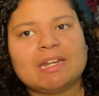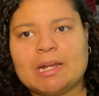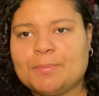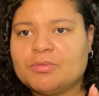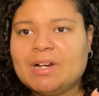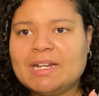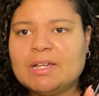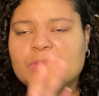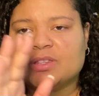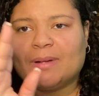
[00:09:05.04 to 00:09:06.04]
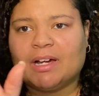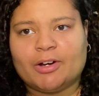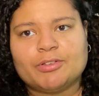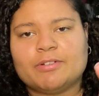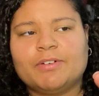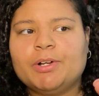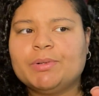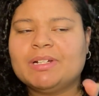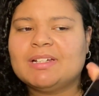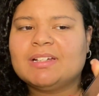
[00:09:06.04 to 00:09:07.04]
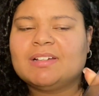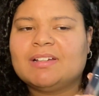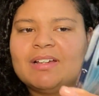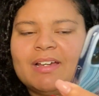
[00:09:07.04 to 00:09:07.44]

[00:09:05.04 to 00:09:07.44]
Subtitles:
up already with my other phone.